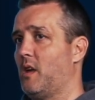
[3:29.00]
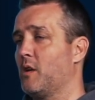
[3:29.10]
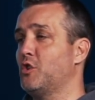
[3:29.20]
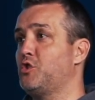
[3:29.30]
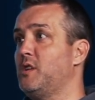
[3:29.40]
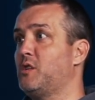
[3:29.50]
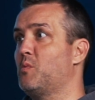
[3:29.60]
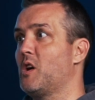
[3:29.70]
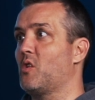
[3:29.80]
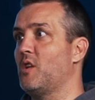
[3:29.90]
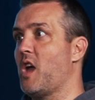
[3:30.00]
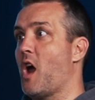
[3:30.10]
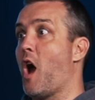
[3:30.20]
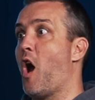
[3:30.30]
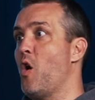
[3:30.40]
because you need to work on it
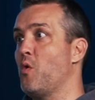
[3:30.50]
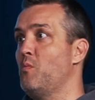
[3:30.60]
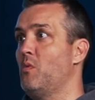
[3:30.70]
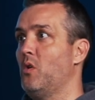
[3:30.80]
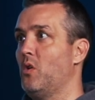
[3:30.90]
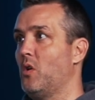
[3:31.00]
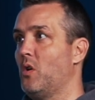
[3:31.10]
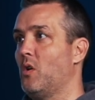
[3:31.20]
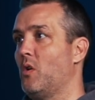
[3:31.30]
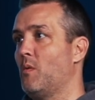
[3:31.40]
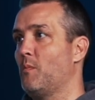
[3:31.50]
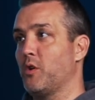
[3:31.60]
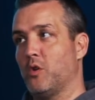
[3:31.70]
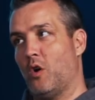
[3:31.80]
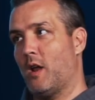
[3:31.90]
at home,
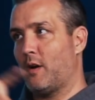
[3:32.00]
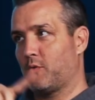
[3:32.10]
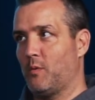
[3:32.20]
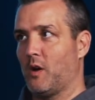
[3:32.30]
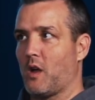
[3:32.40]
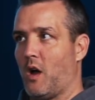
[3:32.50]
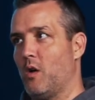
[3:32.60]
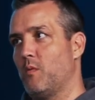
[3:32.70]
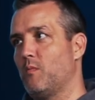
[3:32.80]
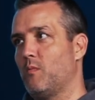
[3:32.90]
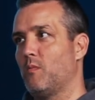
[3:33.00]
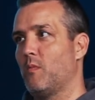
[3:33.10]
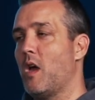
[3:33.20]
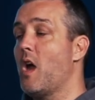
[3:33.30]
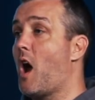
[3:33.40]
but you're not allowed to work at home.
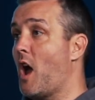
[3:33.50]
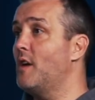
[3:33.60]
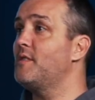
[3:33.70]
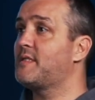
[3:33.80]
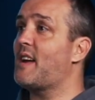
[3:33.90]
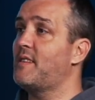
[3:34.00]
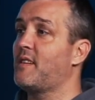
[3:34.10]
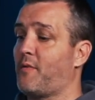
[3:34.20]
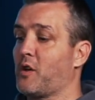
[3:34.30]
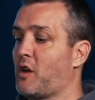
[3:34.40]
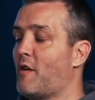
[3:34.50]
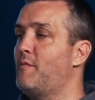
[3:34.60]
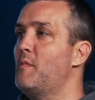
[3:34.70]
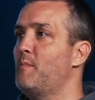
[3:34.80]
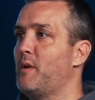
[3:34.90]
I understand this for
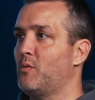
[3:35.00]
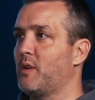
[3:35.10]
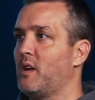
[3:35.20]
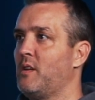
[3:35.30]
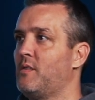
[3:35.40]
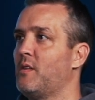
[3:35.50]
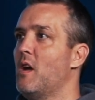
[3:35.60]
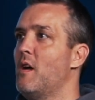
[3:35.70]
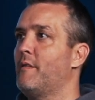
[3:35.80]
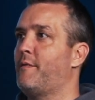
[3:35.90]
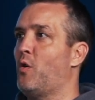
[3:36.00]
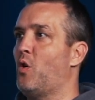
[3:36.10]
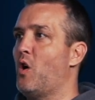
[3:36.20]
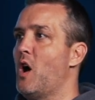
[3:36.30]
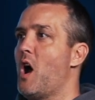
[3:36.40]
government buildings,
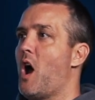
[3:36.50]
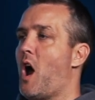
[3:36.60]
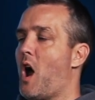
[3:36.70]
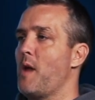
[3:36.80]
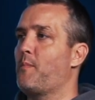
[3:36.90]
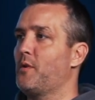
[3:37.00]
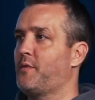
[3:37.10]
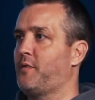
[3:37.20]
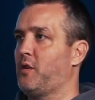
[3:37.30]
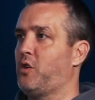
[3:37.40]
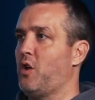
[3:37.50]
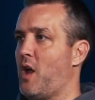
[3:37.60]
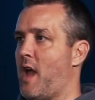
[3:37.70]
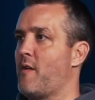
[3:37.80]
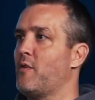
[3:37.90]
for hyper secure
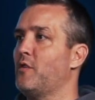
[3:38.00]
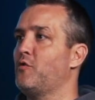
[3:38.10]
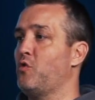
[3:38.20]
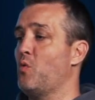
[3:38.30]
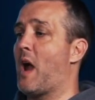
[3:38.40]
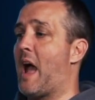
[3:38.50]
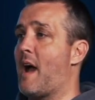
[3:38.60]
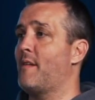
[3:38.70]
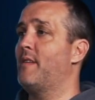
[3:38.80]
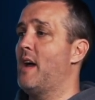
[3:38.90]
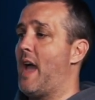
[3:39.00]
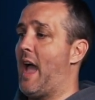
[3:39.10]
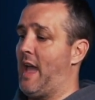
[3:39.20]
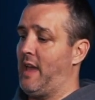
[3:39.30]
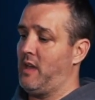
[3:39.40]
areas, you have
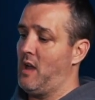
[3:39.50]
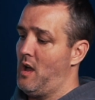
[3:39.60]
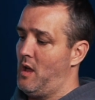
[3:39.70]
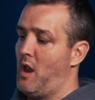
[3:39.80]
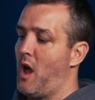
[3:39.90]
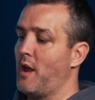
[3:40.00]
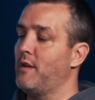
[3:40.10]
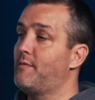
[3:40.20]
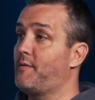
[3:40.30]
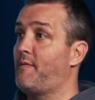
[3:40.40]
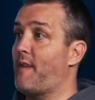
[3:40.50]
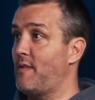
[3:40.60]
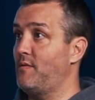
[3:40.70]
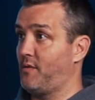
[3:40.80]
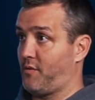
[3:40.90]
a line of
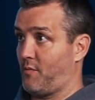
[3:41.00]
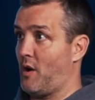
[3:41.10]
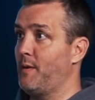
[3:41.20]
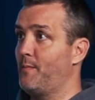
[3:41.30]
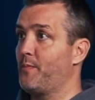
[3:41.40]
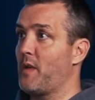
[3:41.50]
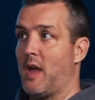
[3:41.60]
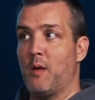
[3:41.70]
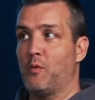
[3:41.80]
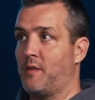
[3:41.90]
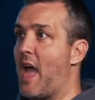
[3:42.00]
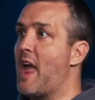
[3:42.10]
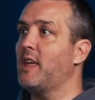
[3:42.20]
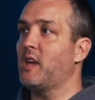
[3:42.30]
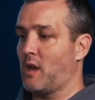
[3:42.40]
defense, right? And with
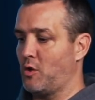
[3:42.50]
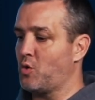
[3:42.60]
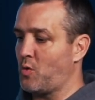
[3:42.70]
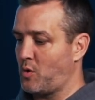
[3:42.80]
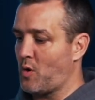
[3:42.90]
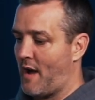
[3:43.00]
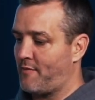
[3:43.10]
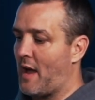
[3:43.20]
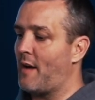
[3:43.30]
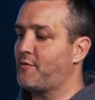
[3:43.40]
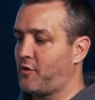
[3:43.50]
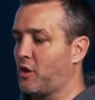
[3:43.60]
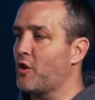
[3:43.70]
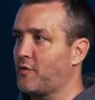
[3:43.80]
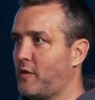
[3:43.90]
any, you have to have
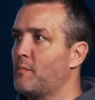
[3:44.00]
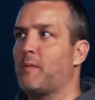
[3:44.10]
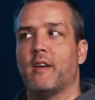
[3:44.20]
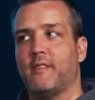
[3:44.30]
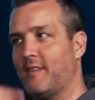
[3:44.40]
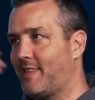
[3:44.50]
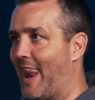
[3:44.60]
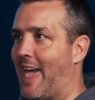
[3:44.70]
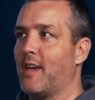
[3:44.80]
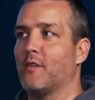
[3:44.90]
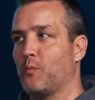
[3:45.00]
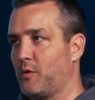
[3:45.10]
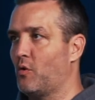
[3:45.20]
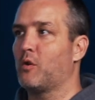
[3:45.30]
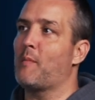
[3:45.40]
securities in place. It's layers. We
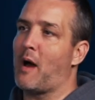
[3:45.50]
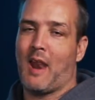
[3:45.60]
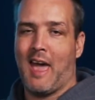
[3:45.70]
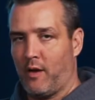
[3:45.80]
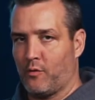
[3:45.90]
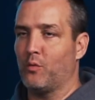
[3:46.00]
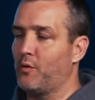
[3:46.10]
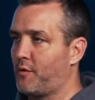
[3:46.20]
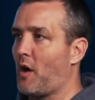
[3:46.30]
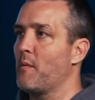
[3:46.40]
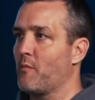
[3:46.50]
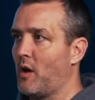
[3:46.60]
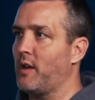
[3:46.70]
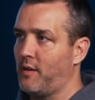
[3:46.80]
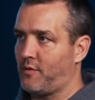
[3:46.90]
talk about layers all the time,
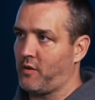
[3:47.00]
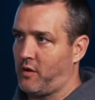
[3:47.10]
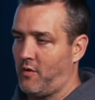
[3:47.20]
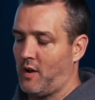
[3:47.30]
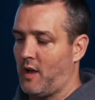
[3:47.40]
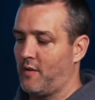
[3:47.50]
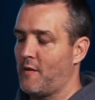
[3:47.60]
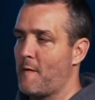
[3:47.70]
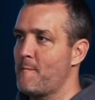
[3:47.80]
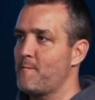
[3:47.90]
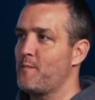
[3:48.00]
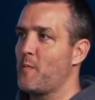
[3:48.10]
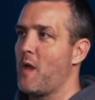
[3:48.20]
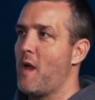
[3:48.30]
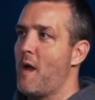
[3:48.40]
right? It's security layers. Yeah.
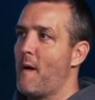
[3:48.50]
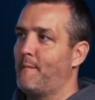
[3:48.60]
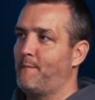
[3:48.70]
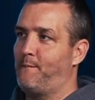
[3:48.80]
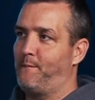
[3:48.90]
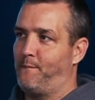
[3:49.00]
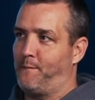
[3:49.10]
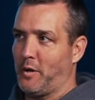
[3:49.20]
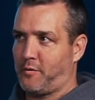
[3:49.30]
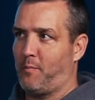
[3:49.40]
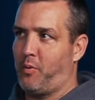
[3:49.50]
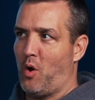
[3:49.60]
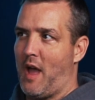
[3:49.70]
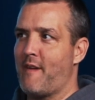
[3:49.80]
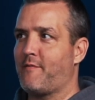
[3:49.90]
But to
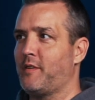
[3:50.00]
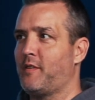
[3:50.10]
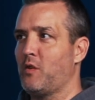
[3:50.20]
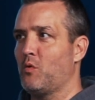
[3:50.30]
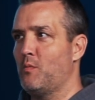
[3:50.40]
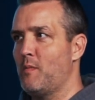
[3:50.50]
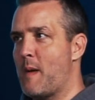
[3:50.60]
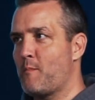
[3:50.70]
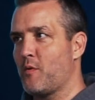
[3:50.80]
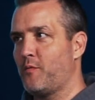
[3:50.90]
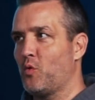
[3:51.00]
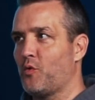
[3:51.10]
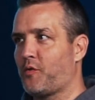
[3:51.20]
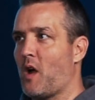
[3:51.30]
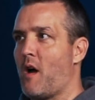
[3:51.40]
put every single member of your
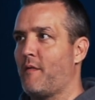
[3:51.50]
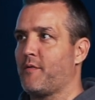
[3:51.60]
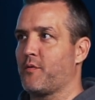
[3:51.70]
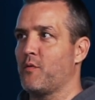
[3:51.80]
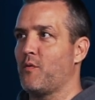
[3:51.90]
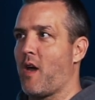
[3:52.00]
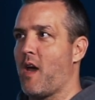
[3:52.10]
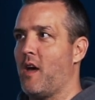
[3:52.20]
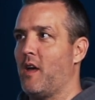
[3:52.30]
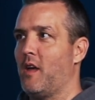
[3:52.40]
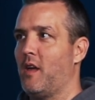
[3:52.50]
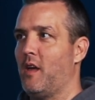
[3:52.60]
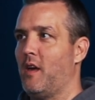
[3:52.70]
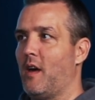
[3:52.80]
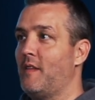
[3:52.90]
staff through that,
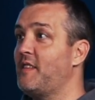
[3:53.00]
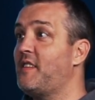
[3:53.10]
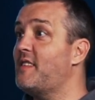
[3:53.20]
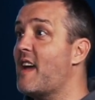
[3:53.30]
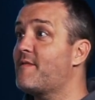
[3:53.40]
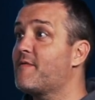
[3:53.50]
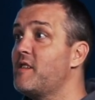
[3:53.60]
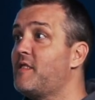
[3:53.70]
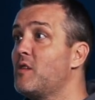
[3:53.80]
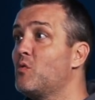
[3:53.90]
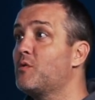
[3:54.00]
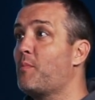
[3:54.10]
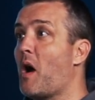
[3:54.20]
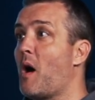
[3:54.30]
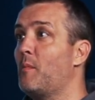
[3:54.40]
and this is every single
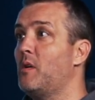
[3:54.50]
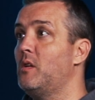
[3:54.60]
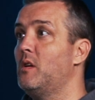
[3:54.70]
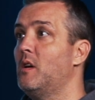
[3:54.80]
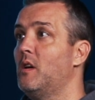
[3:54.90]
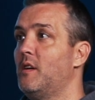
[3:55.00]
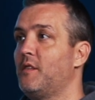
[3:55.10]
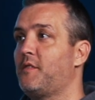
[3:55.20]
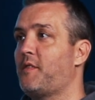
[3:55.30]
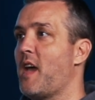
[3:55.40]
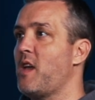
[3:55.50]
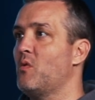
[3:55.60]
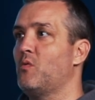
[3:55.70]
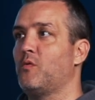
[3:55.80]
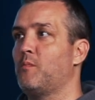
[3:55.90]
department,
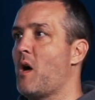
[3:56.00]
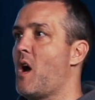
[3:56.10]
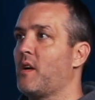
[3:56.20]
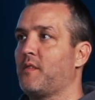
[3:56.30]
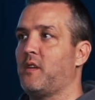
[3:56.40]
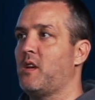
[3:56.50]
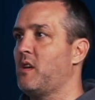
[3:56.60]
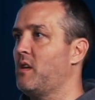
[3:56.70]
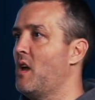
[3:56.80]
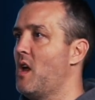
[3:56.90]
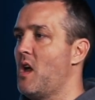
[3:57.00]
sales, marketing,